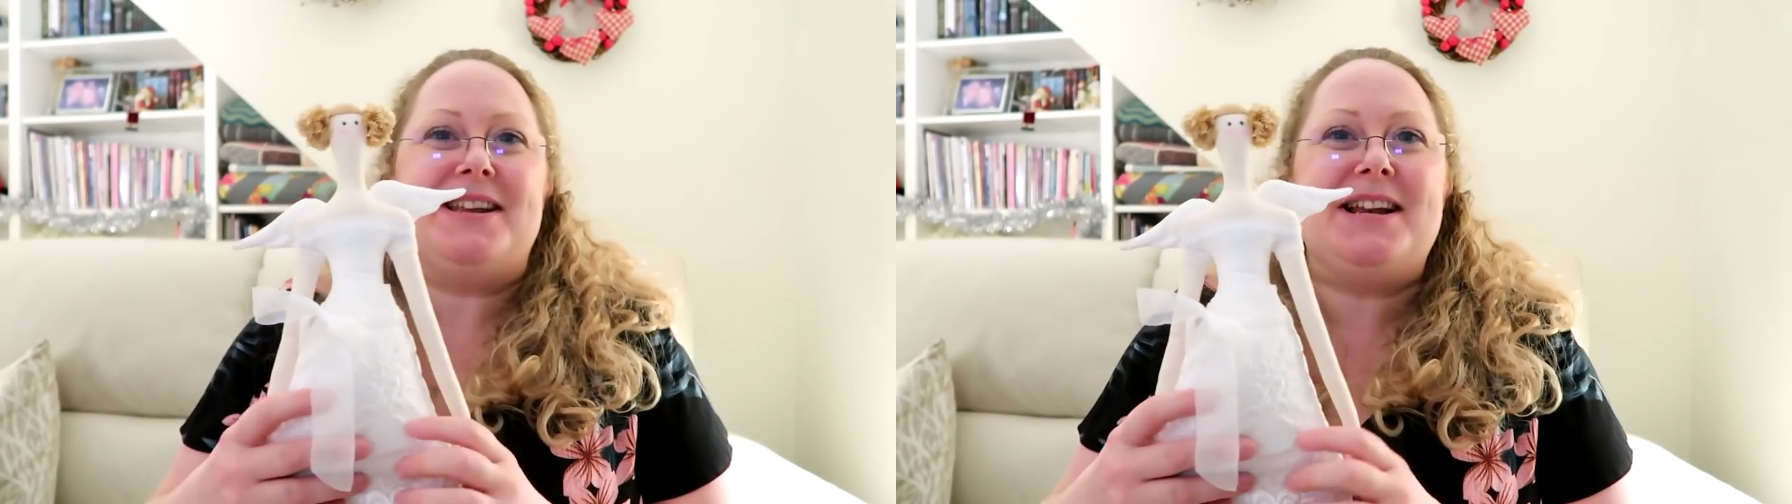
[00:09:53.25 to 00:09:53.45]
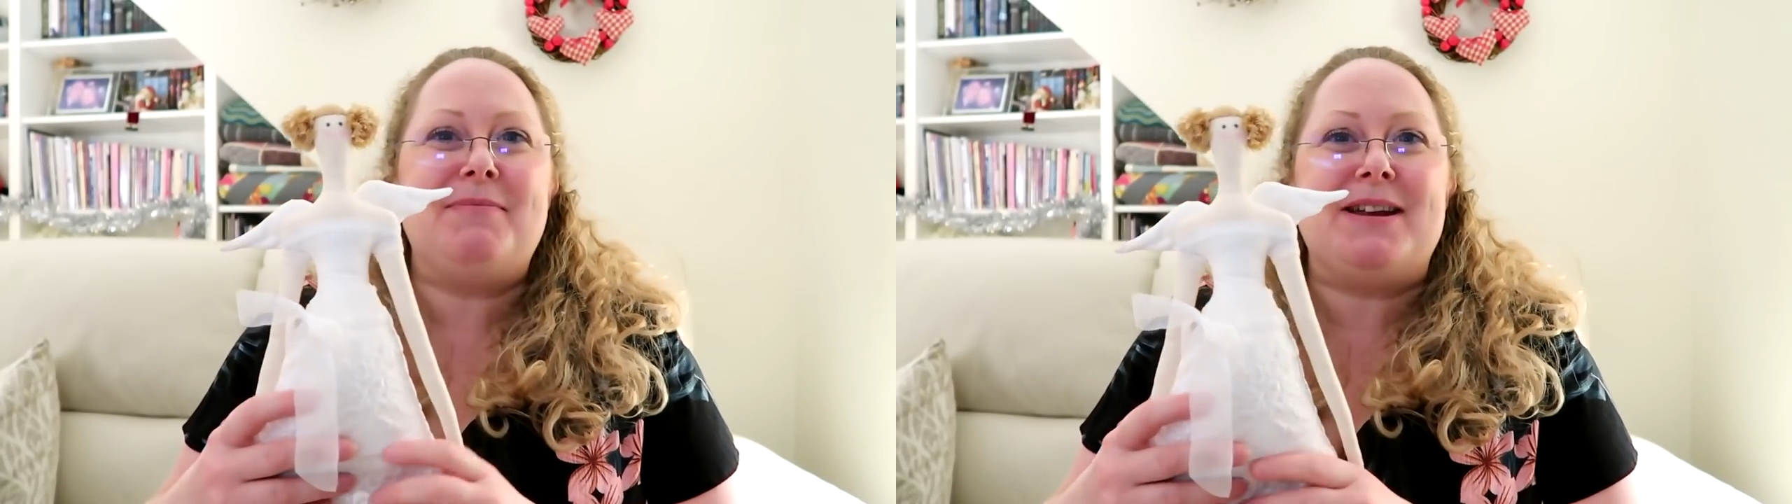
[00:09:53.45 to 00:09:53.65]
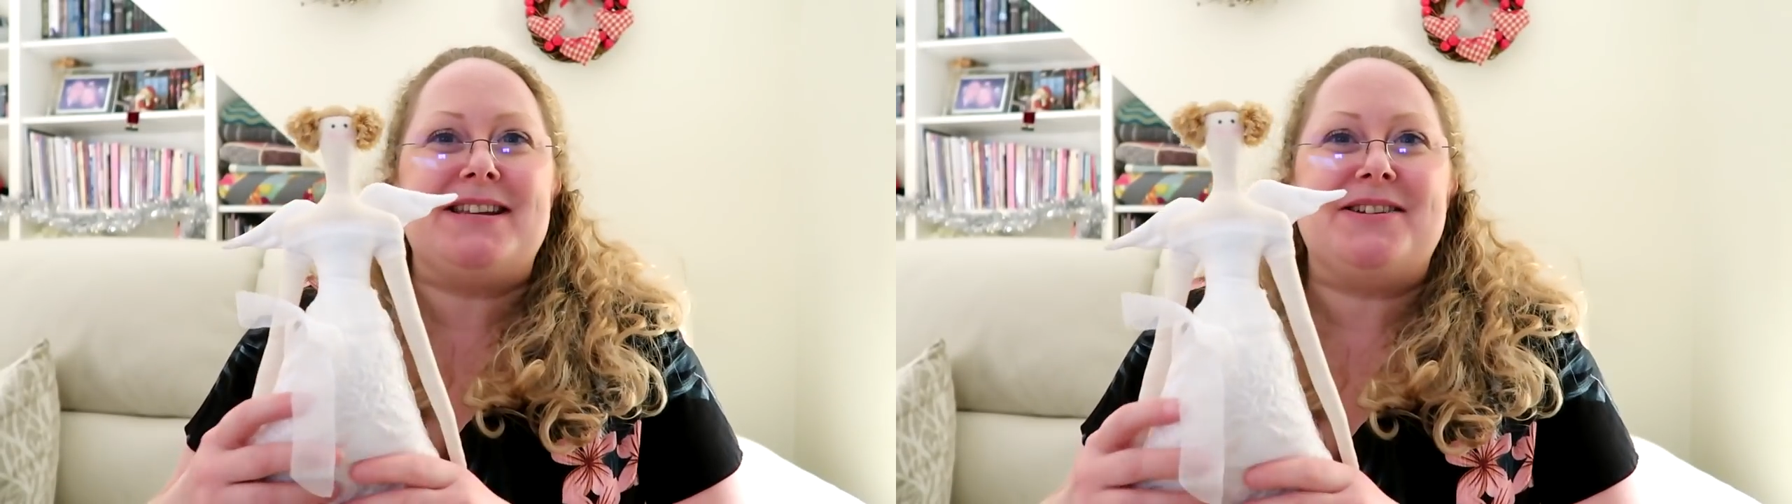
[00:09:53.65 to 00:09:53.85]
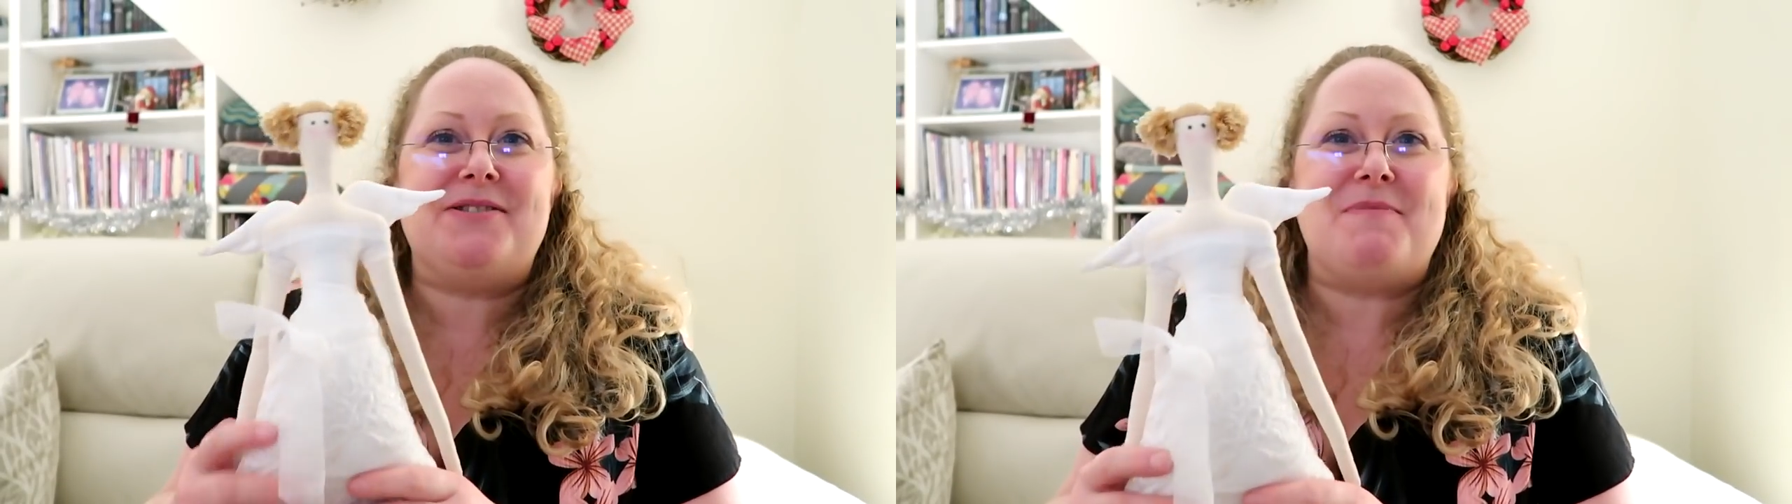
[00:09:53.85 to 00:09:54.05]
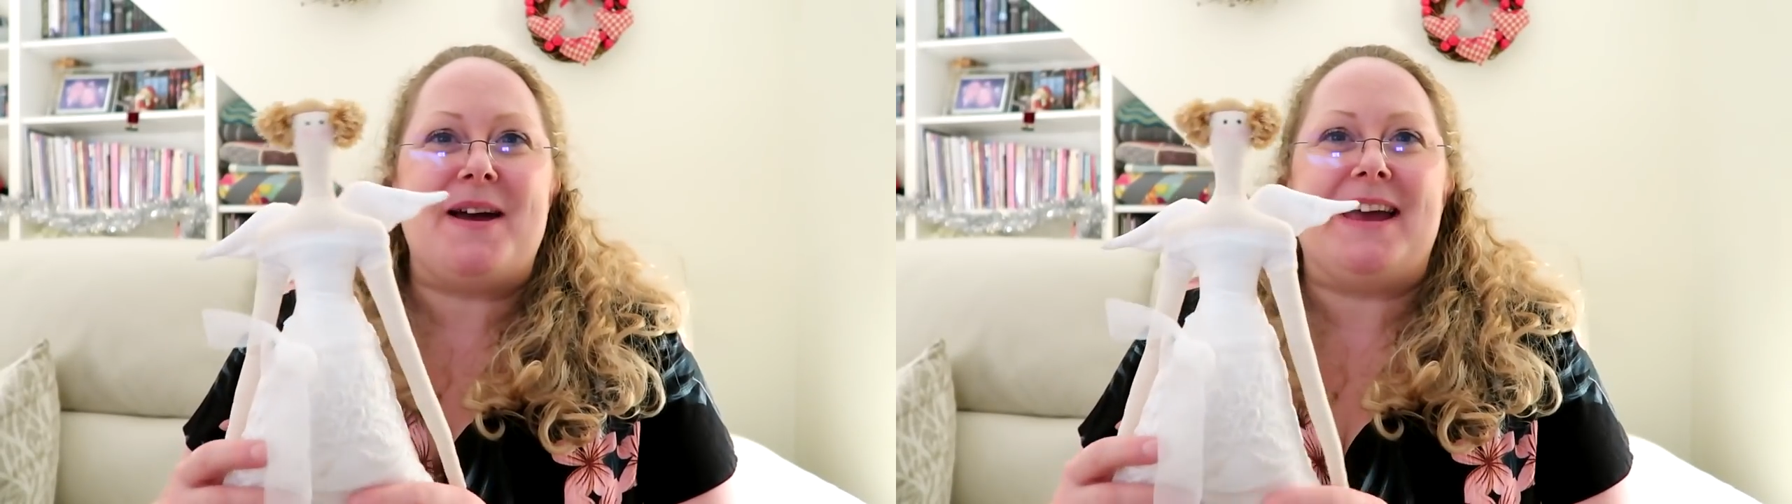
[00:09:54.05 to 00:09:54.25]
a little bit
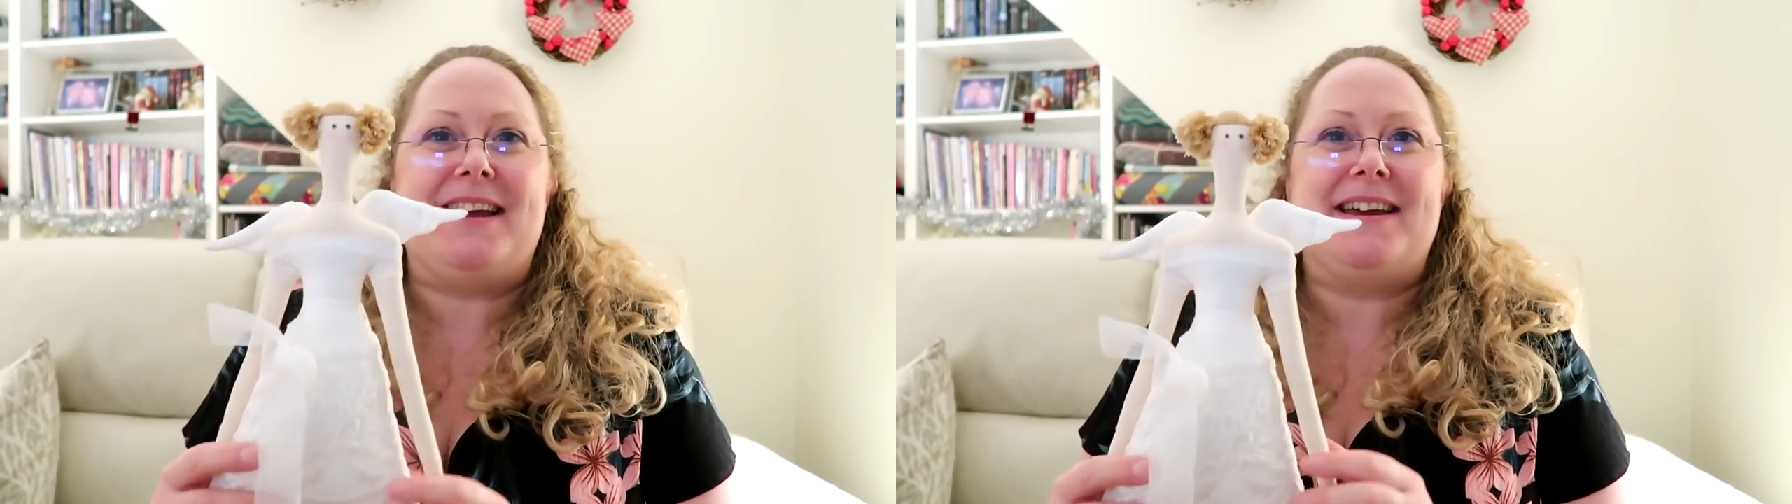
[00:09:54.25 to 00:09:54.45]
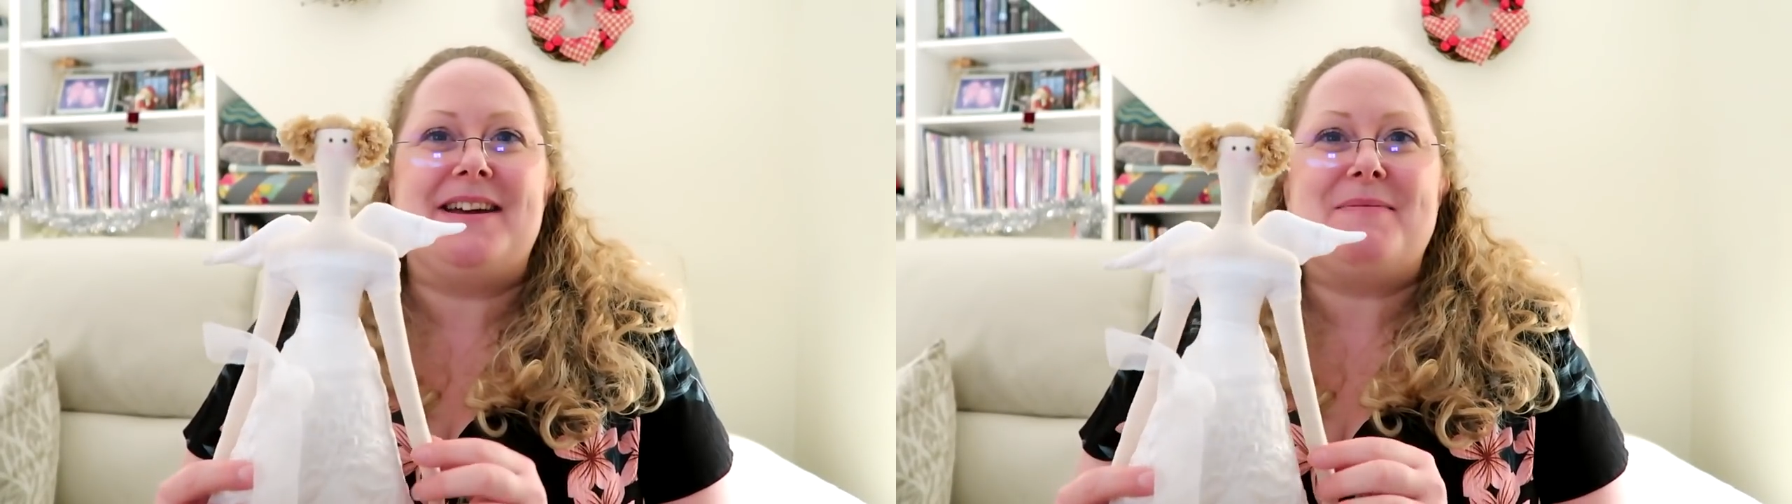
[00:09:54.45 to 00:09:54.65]
too big